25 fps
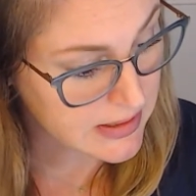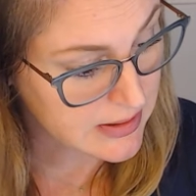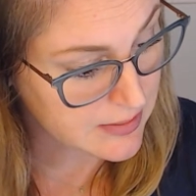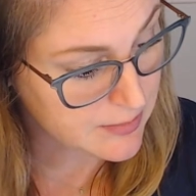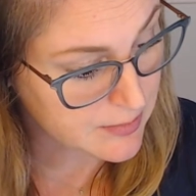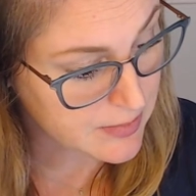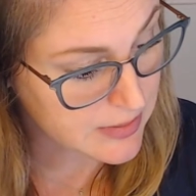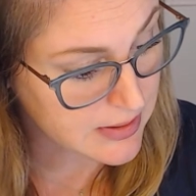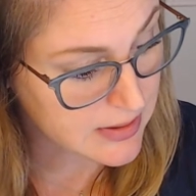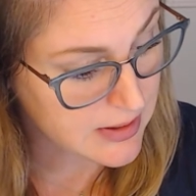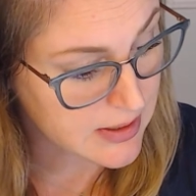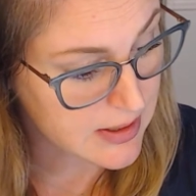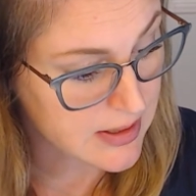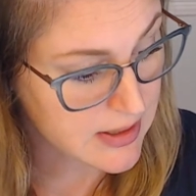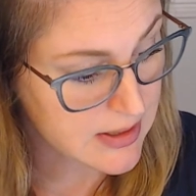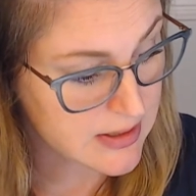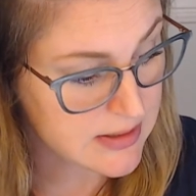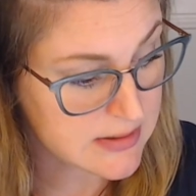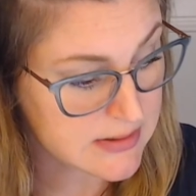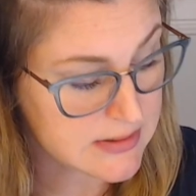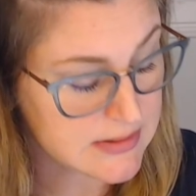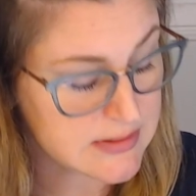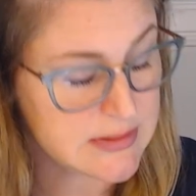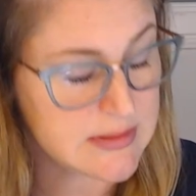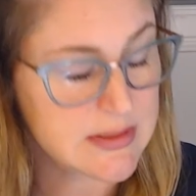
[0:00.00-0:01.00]

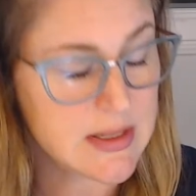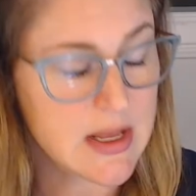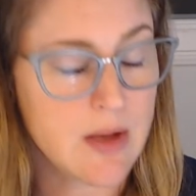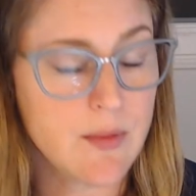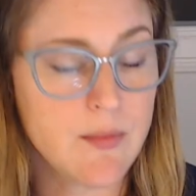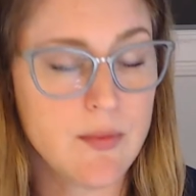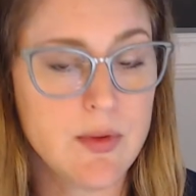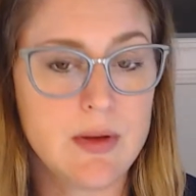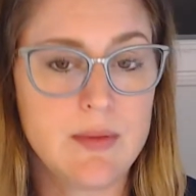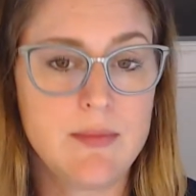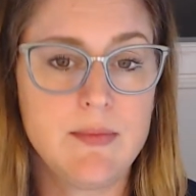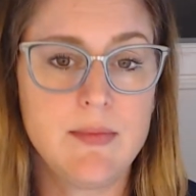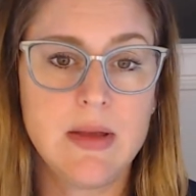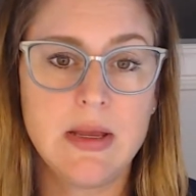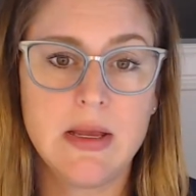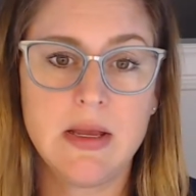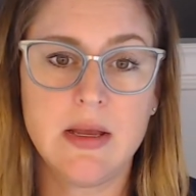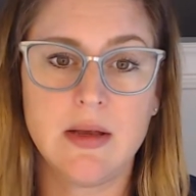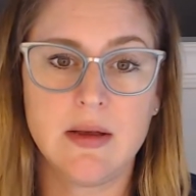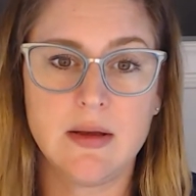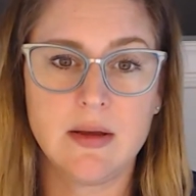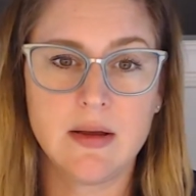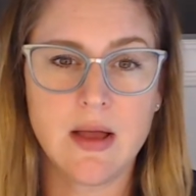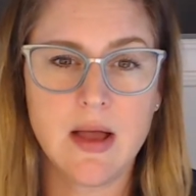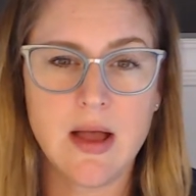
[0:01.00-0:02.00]
because that would
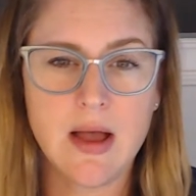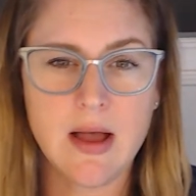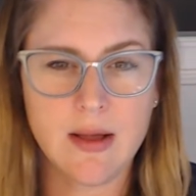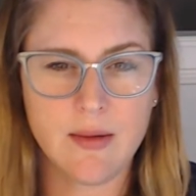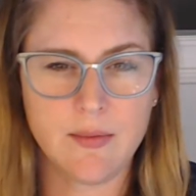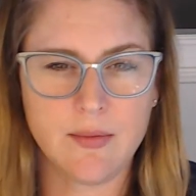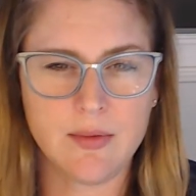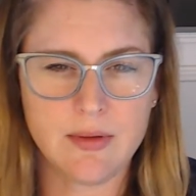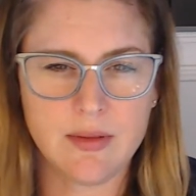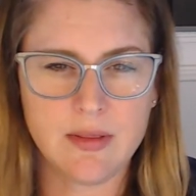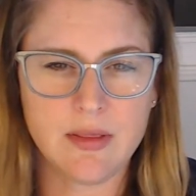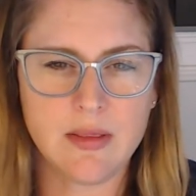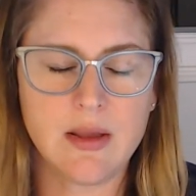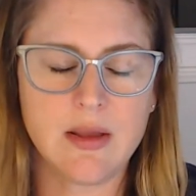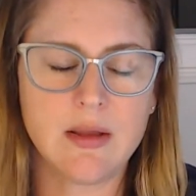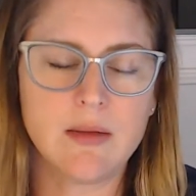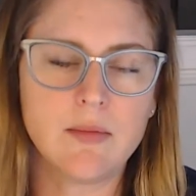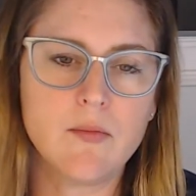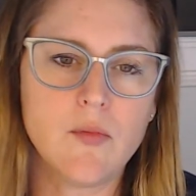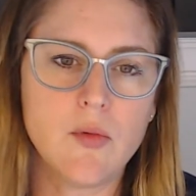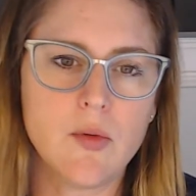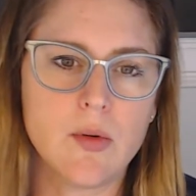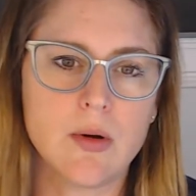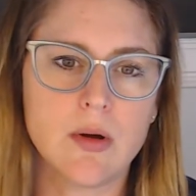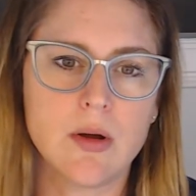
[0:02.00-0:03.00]
mean, I would think,
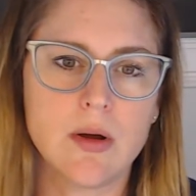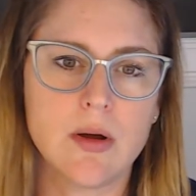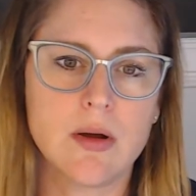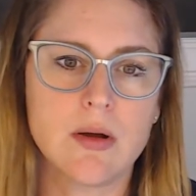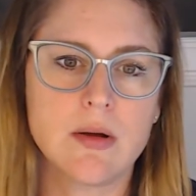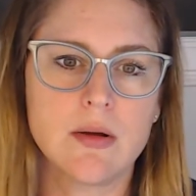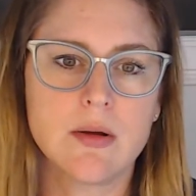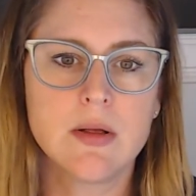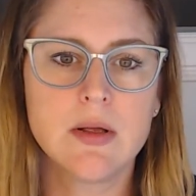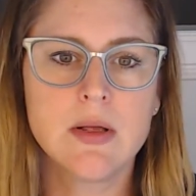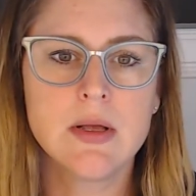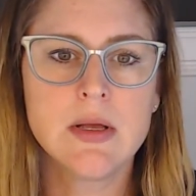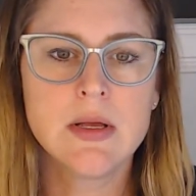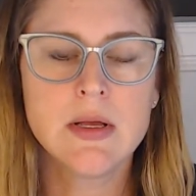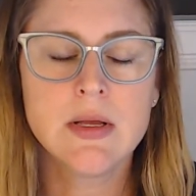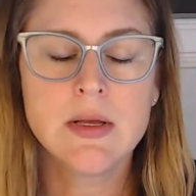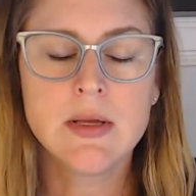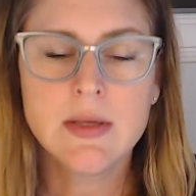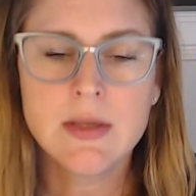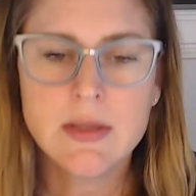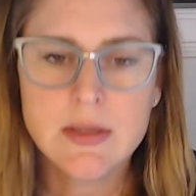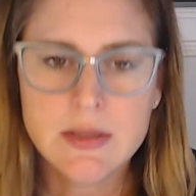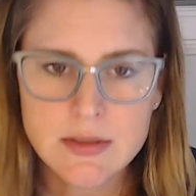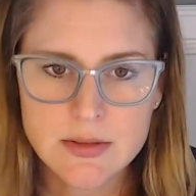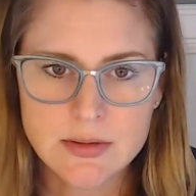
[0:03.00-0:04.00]
more
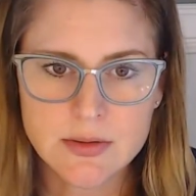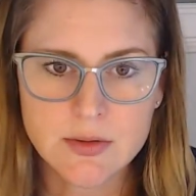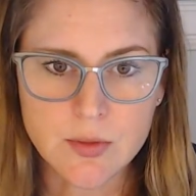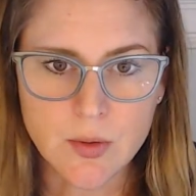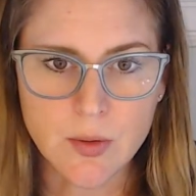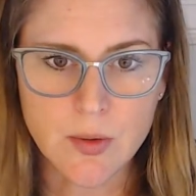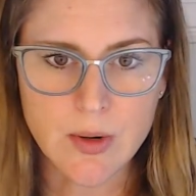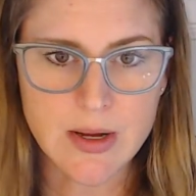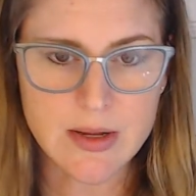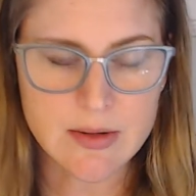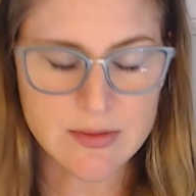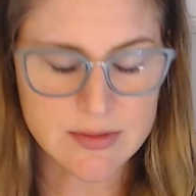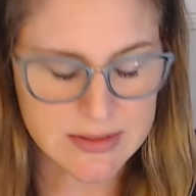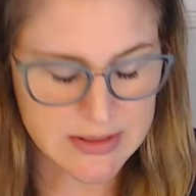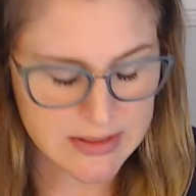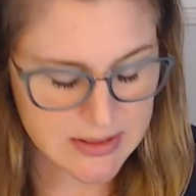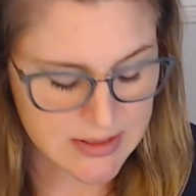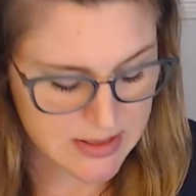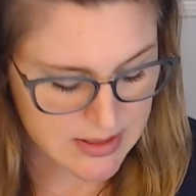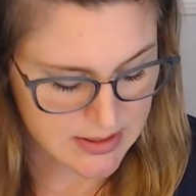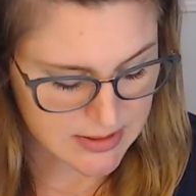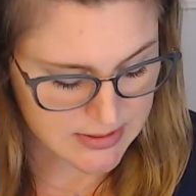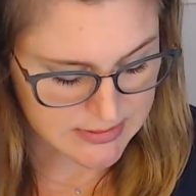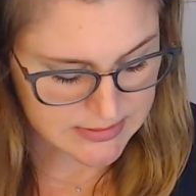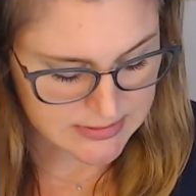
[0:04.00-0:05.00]

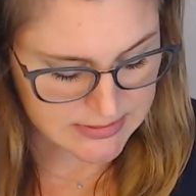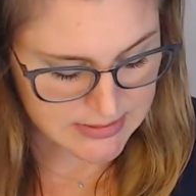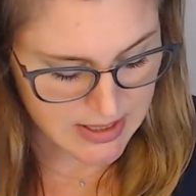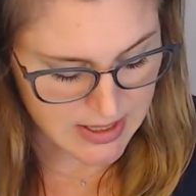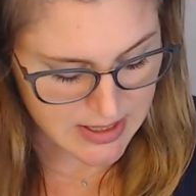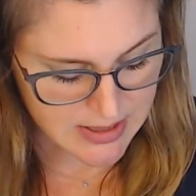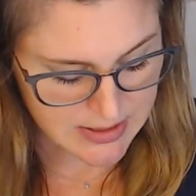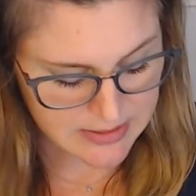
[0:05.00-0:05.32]
groundedness.